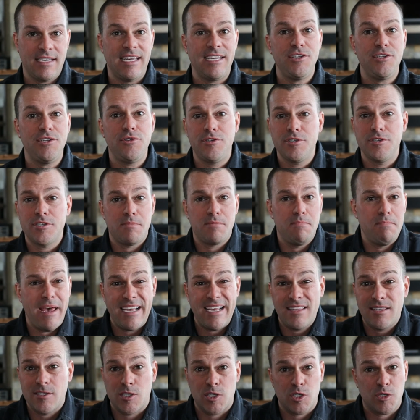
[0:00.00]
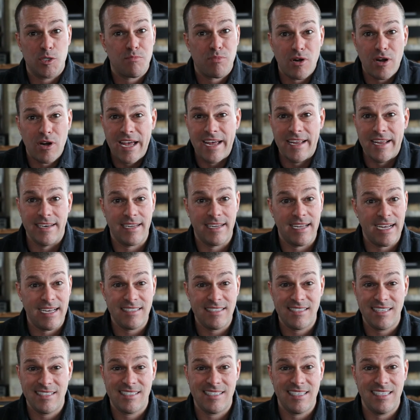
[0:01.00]
And you just make the spread,
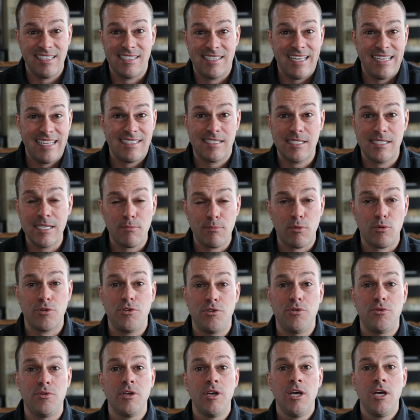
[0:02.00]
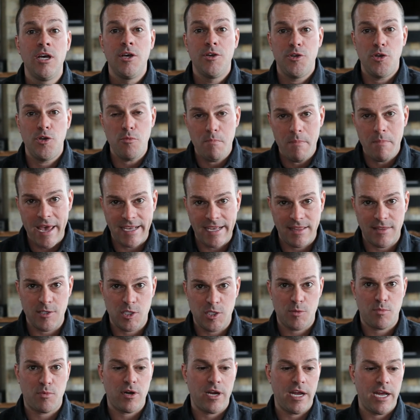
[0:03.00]
guys. It's that simple. You make the
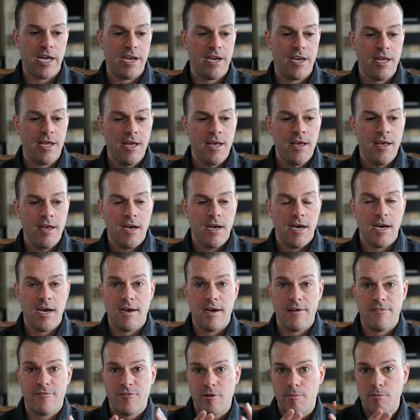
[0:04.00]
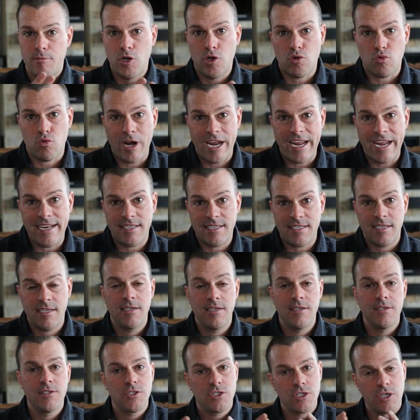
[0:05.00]
spread from great
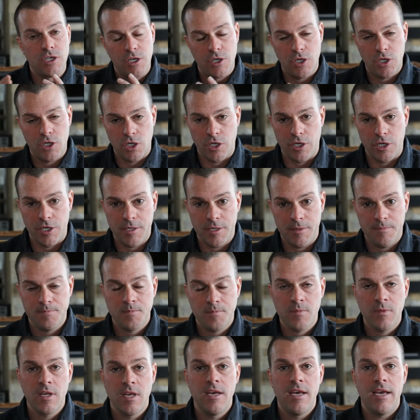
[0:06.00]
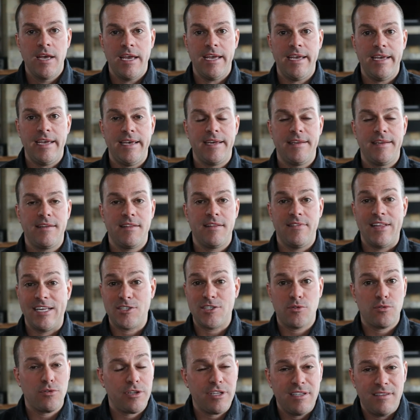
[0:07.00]
to good. And
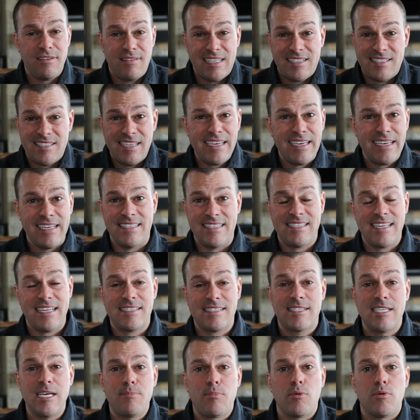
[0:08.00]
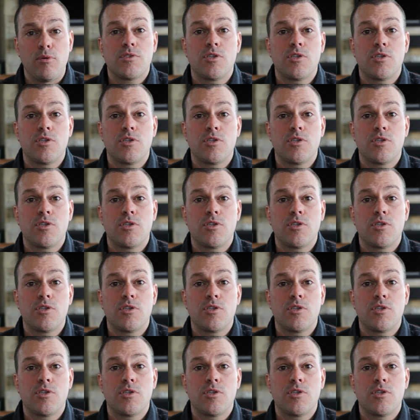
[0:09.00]
that's it. It's that simple.